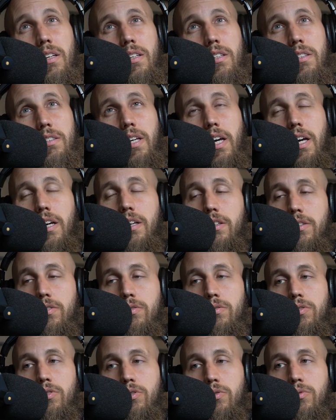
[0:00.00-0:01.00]
yeah,
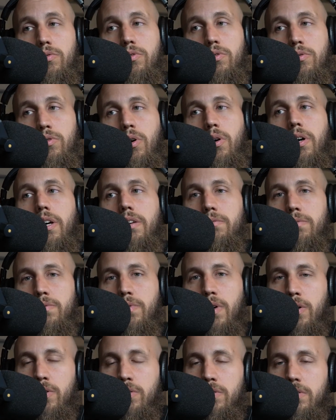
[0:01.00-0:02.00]
you go ahead and
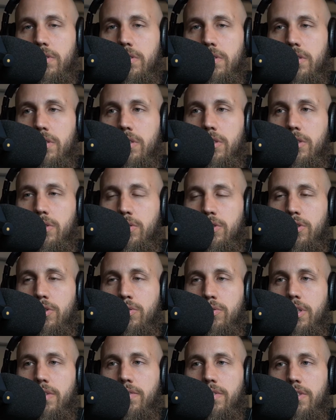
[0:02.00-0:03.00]
vote. You
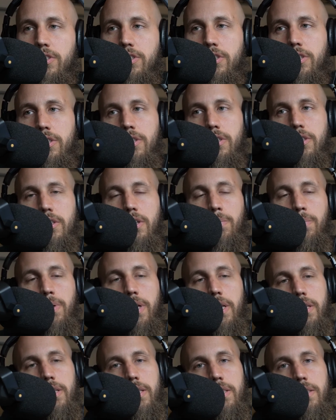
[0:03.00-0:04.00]
give us your
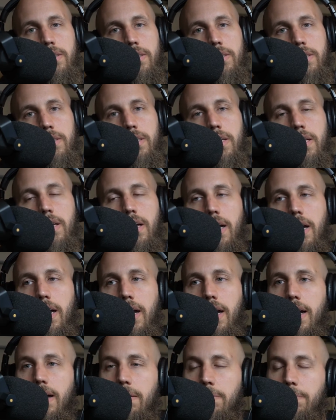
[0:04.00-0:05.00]
opinions.
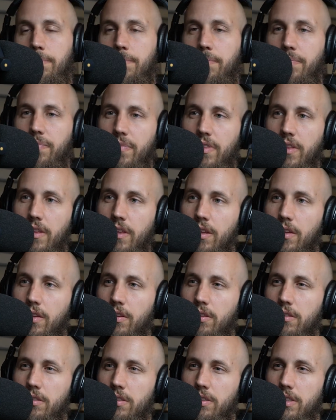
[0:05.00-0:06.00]
Let
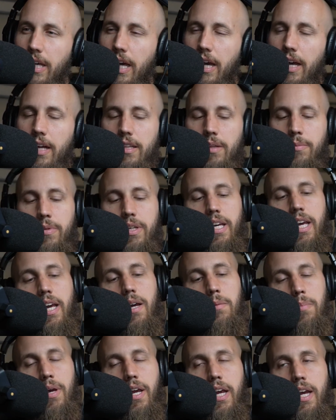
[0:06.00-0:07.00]
me
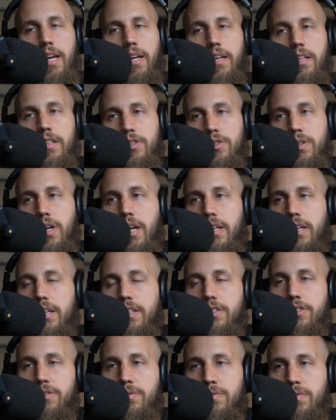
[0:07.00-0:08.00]
campaign and try to
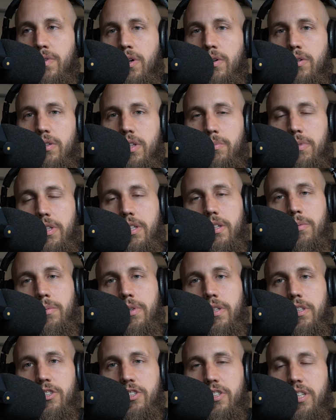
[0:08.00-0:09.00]
get your vote. Let
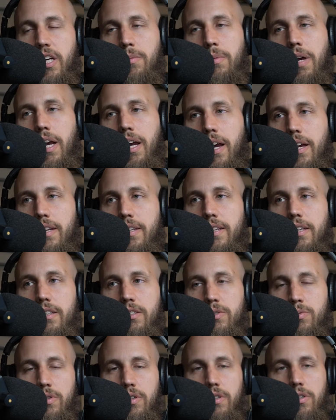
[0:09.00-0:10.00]
me share my
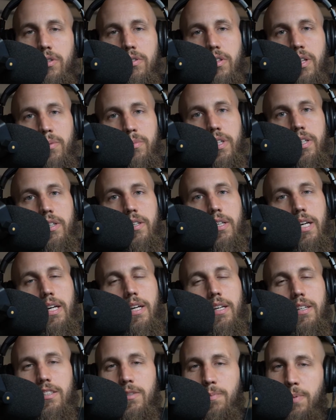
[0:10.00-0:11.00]
ideas with you. Let me
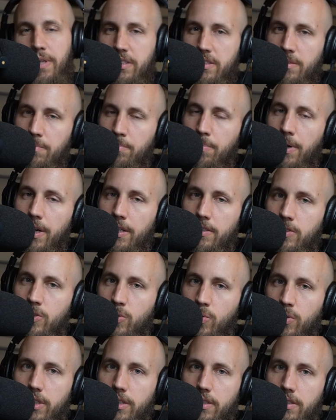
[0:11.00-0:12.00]
speak some
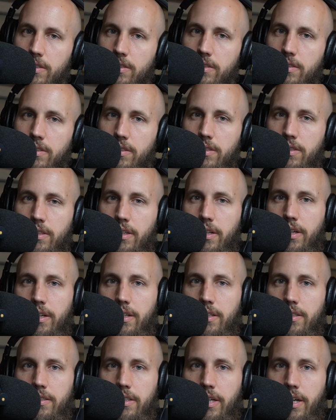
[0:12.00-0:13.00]
buzzwords
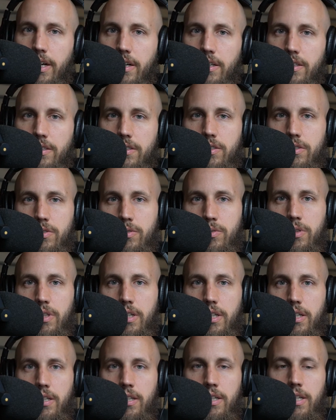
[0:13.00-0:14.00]
here and there
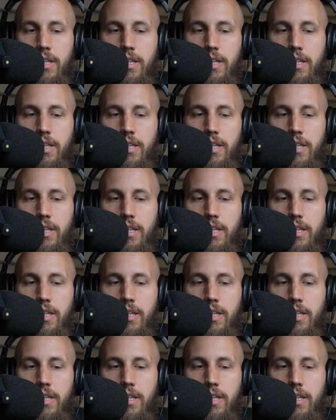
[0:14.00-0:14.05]
to